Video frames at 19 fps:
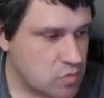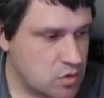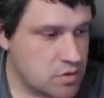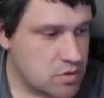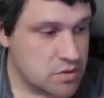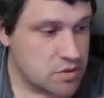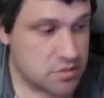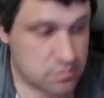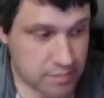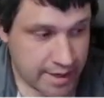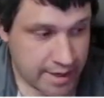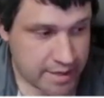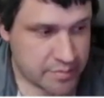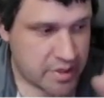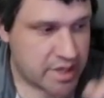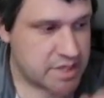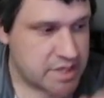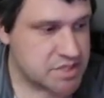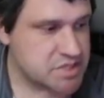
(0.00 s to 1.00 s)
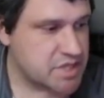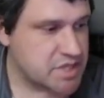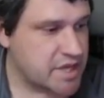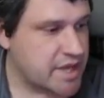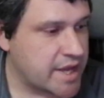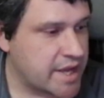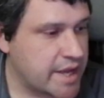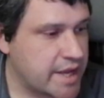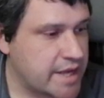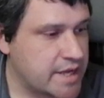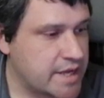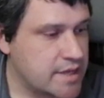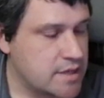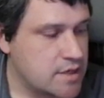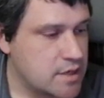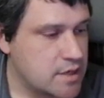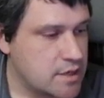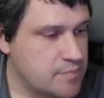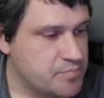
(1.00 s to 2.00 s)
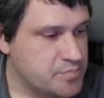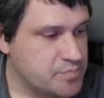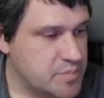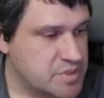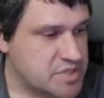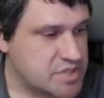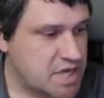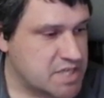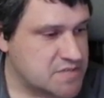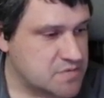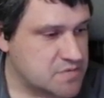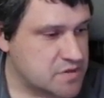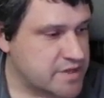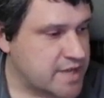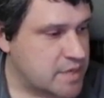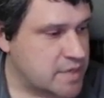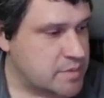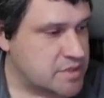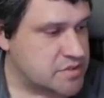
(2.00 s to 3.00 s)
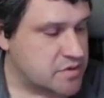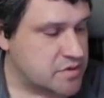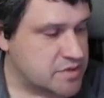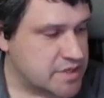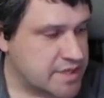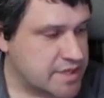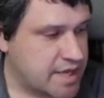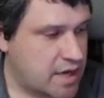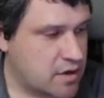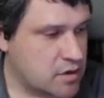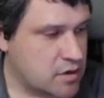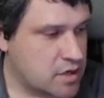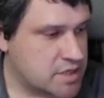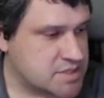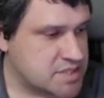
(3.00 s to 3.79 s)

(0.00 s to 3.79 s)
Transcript: Roll, randomize a dice for the enemy during the encounter.